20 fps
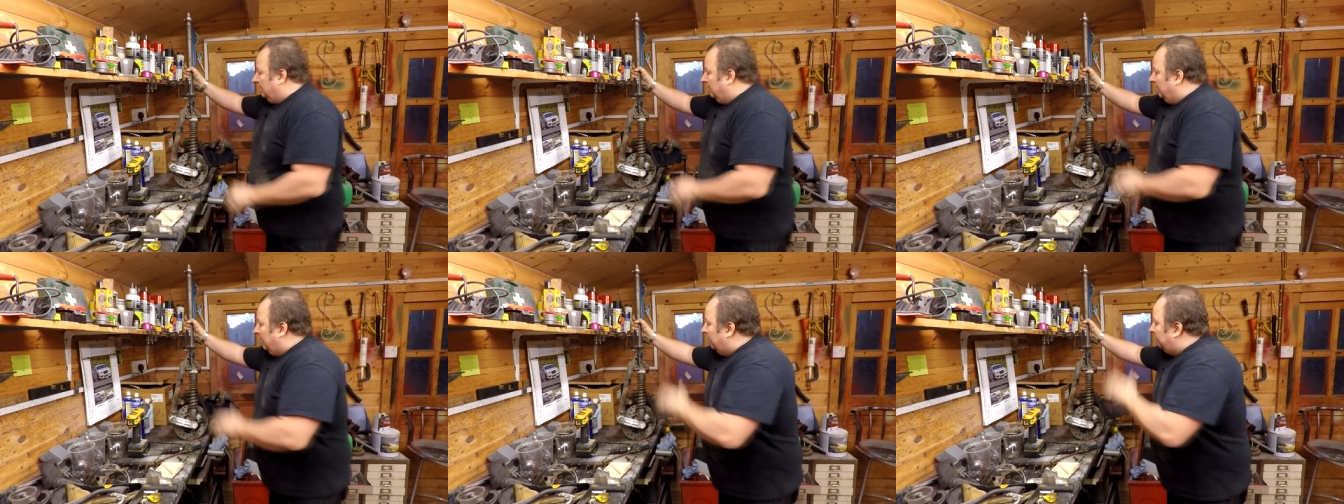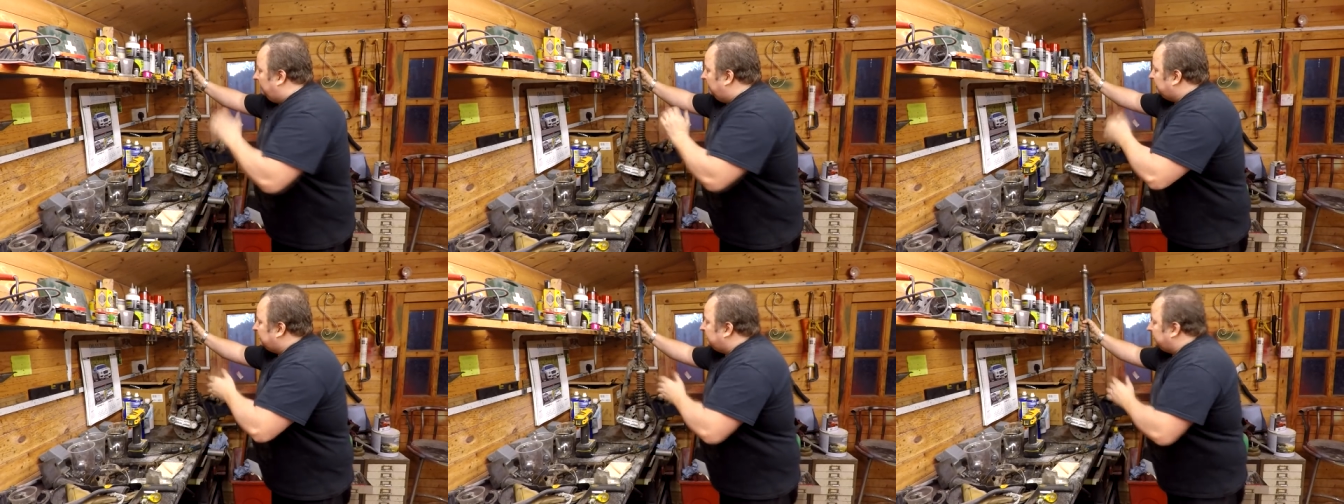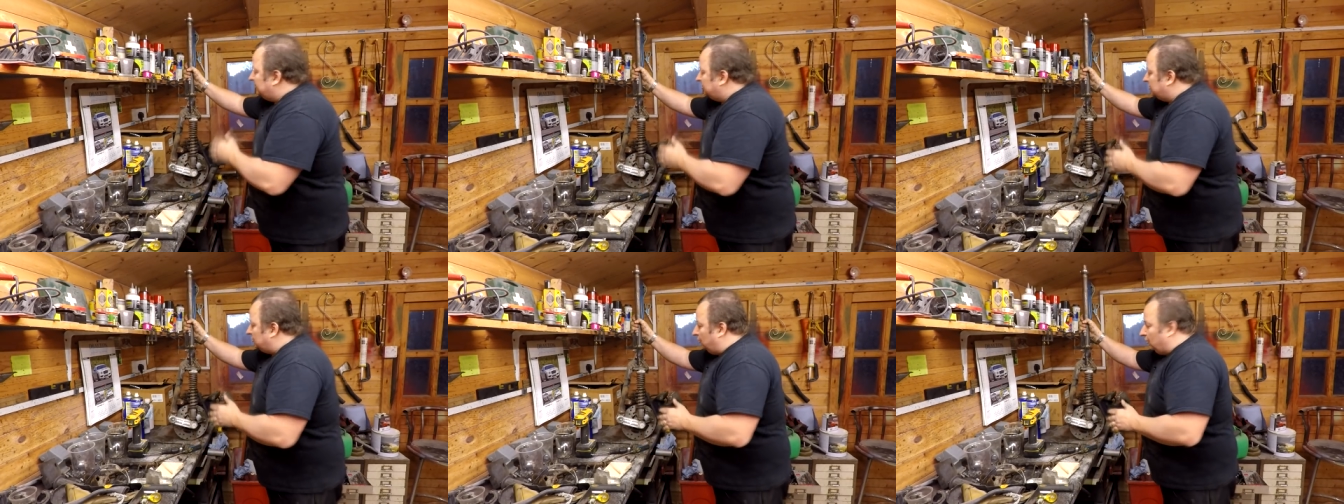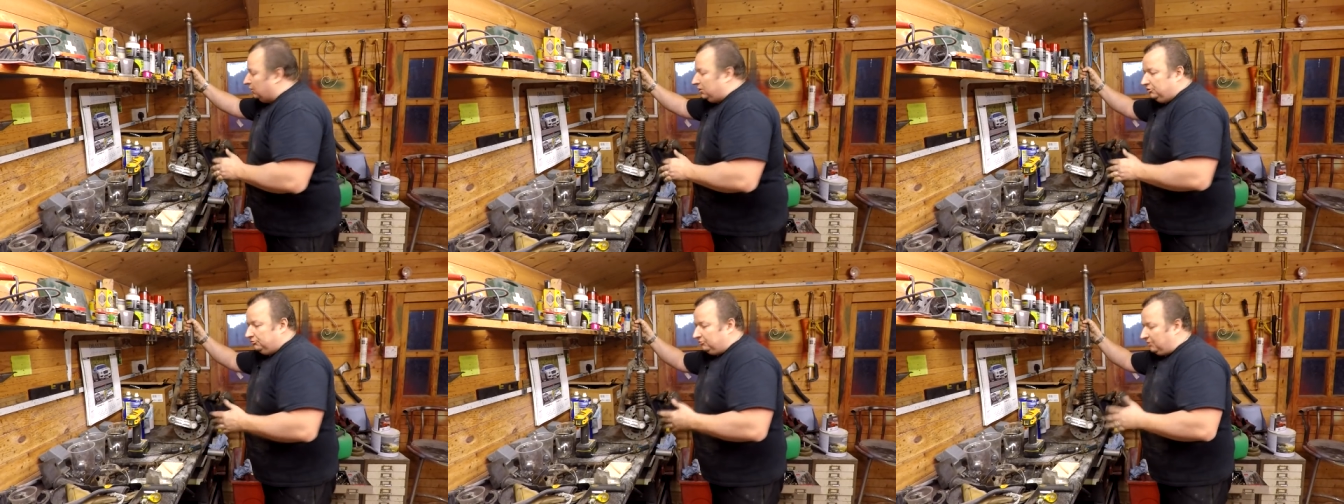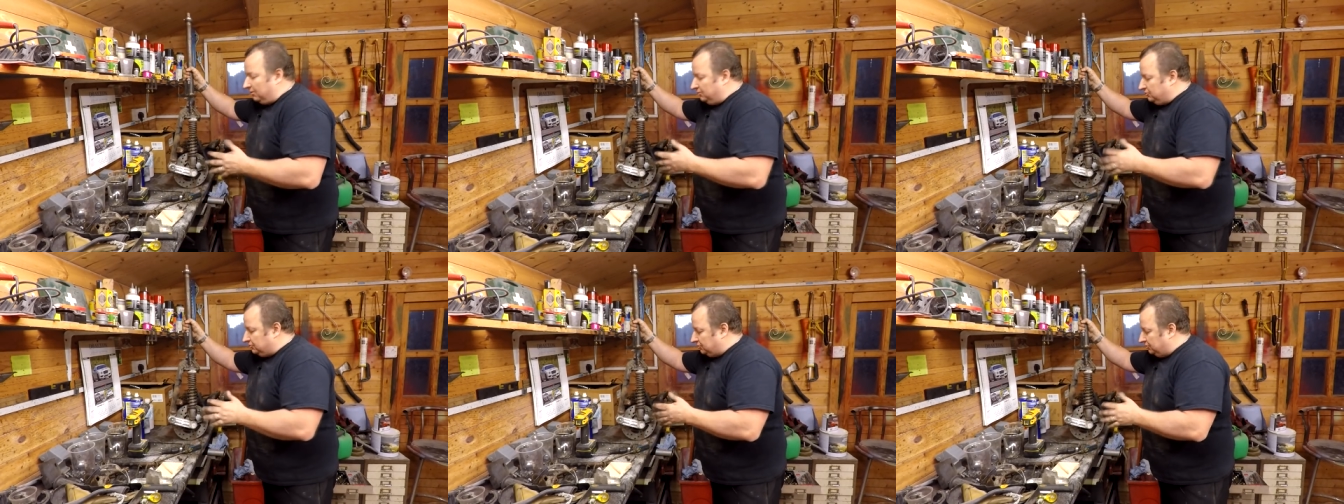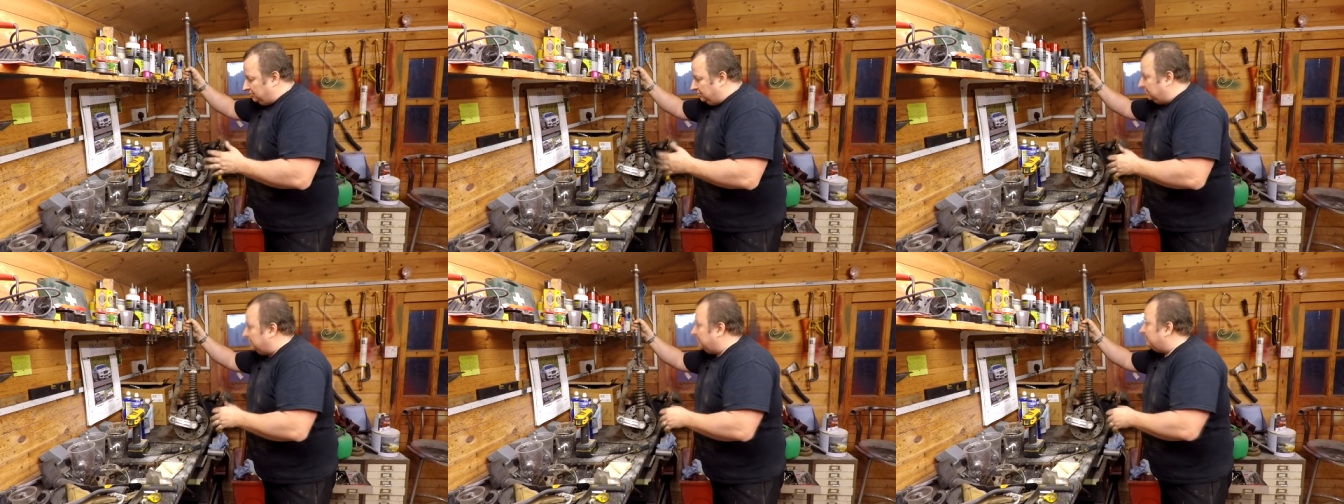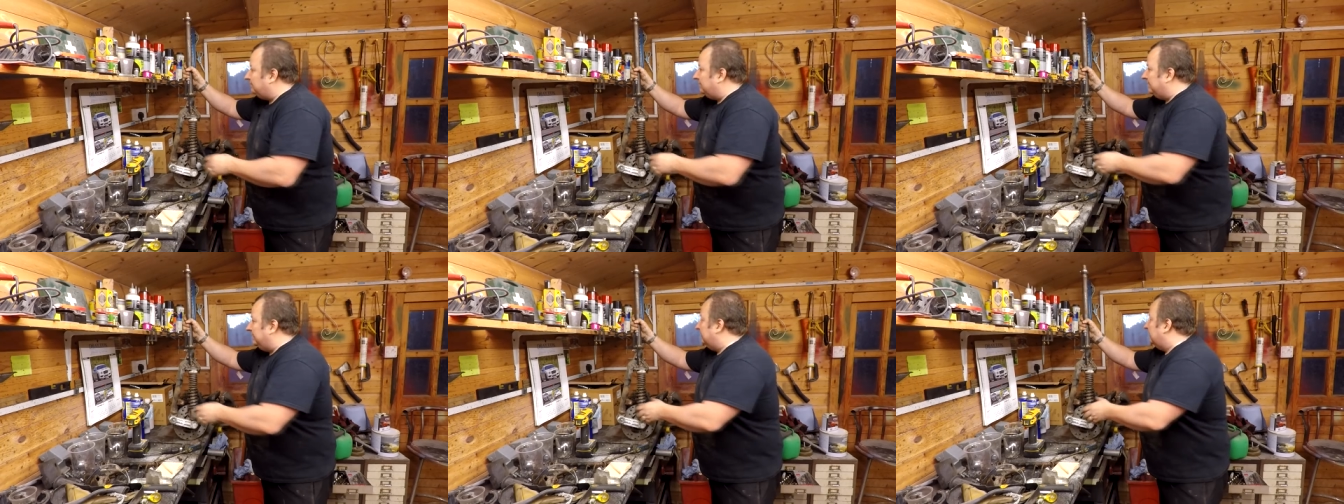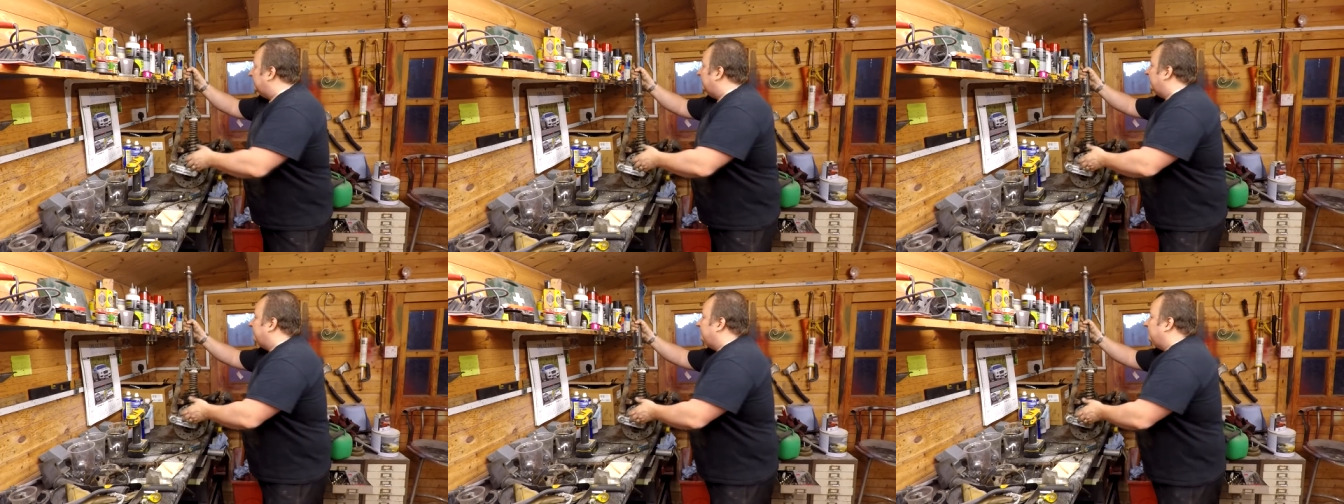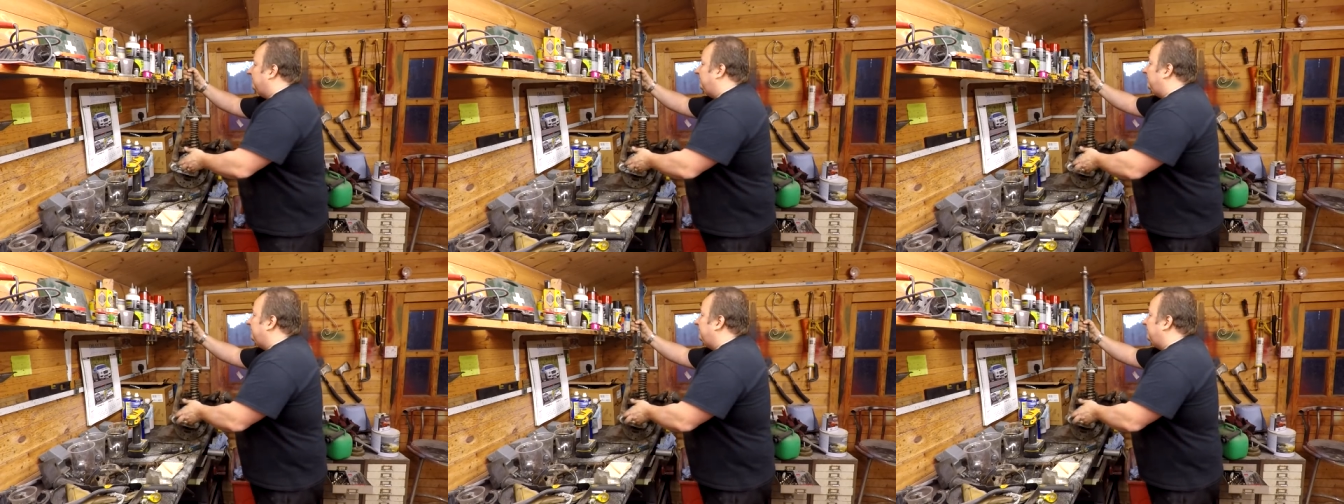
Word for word: And this is the sort of corrosion that you're blinking left with.